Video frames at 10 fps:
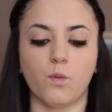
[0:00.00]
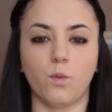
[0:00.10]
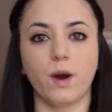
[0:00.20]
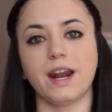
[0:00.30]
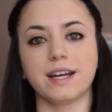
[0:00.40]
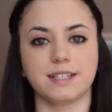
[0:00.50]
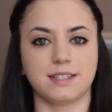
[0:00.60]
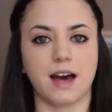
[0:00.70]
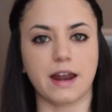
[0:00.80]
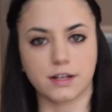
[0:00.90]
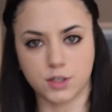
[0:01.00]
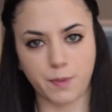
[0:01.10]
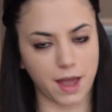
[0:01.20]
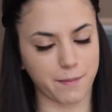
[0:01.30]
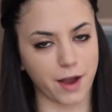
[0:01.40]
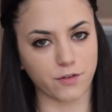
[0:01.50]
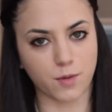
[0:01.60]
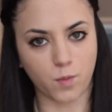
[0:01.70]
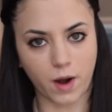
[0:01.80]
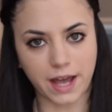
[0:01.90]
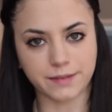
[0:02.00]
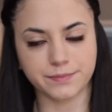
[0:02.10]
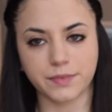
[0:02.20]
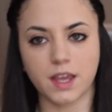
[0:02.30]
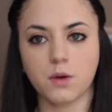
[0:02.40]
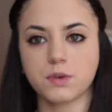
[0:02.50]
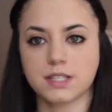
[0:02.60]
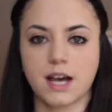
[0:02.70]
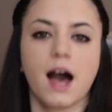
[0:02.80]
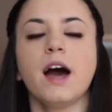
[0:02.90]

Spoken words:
When I decided to paint my room white, it was